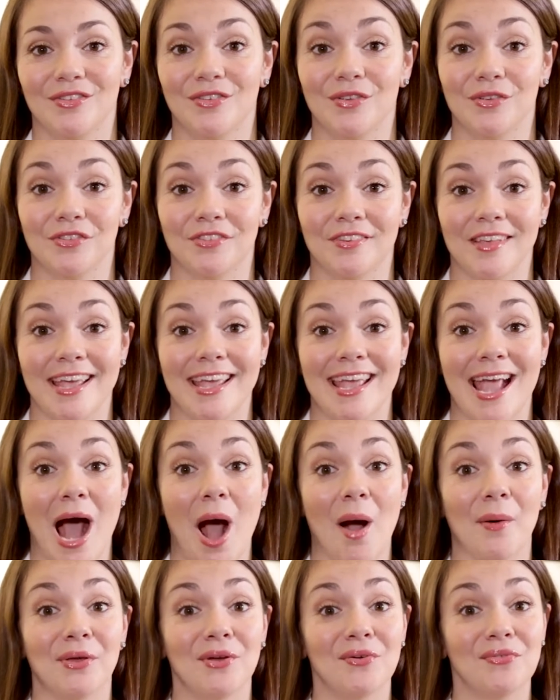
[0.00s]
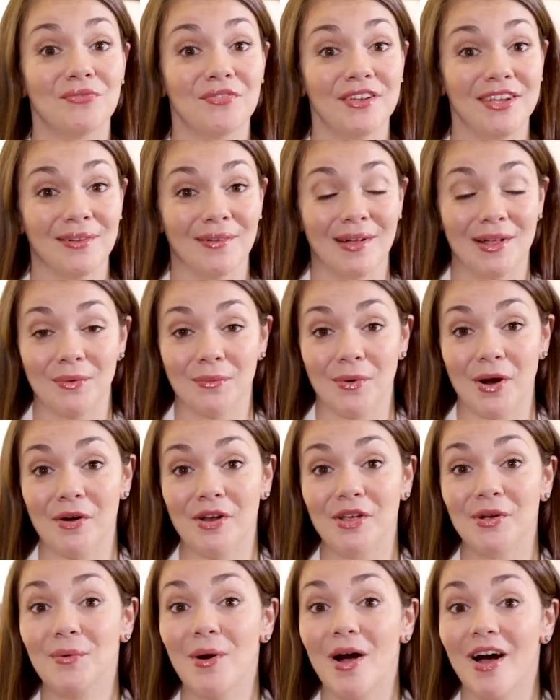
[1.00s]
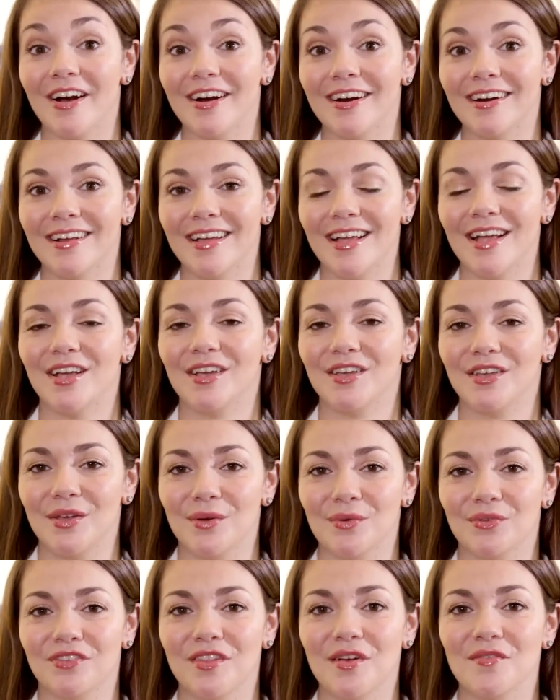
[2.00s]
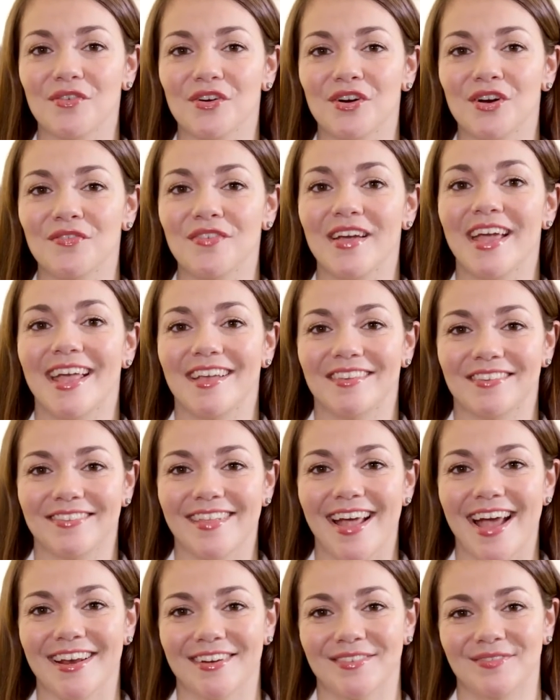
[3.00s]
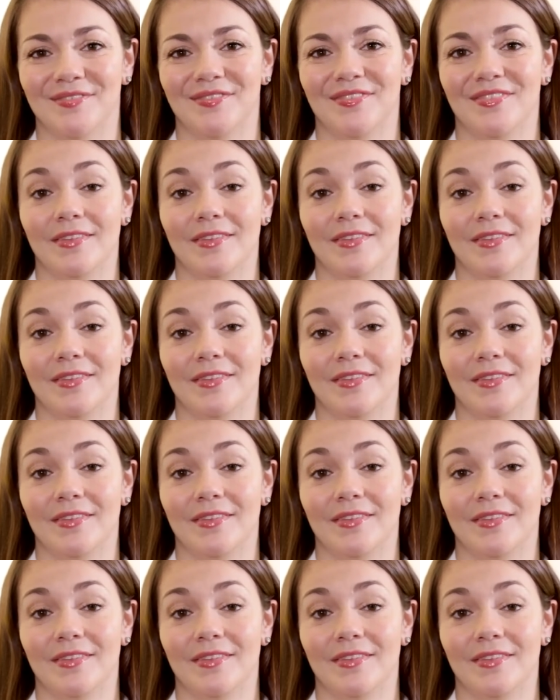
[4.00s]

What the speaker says: To say how you feel and where you are, use the verb estar.